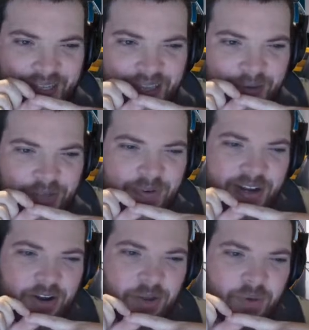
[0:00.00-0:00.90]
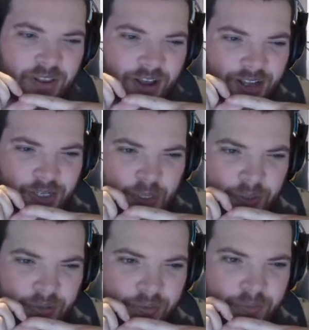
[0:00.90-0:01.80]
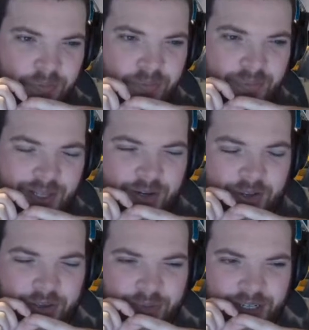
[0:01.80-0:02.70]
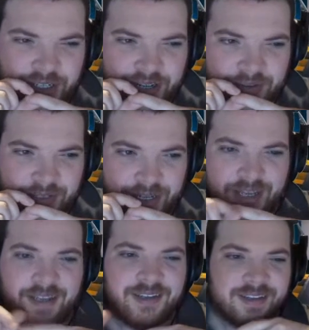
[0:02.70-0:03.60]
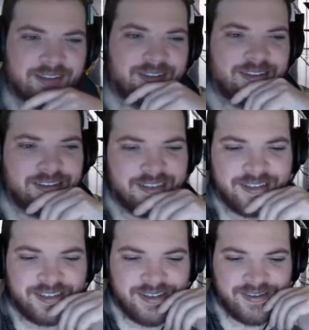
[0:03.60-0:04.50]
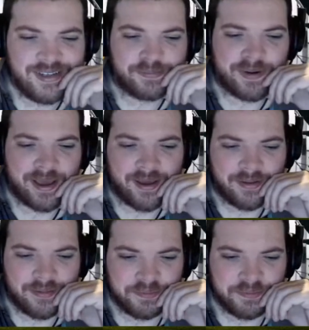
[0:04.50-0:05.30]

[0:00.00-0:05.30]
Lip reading: really on it with Arsenal. I don't know who you mentioned that was his player.